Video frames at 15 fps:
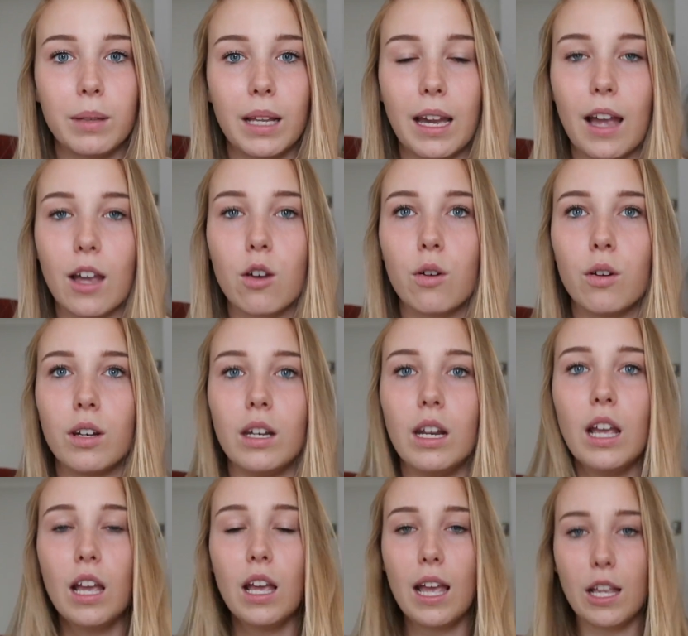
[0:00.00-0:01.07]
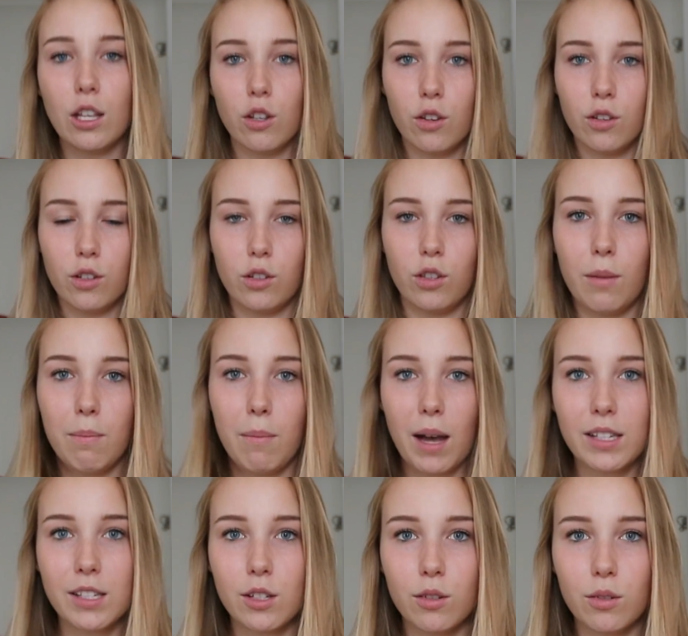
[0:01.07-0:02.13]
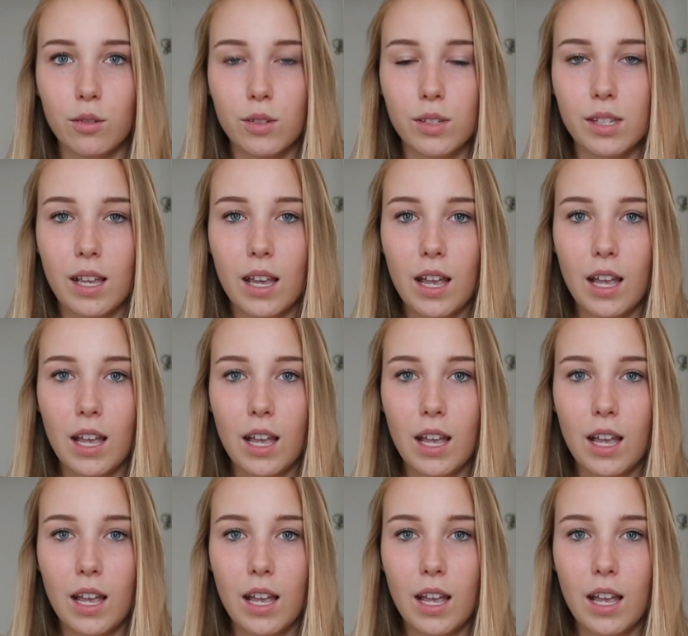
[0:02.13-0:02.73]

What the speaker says: Like I couldn't, the muscles,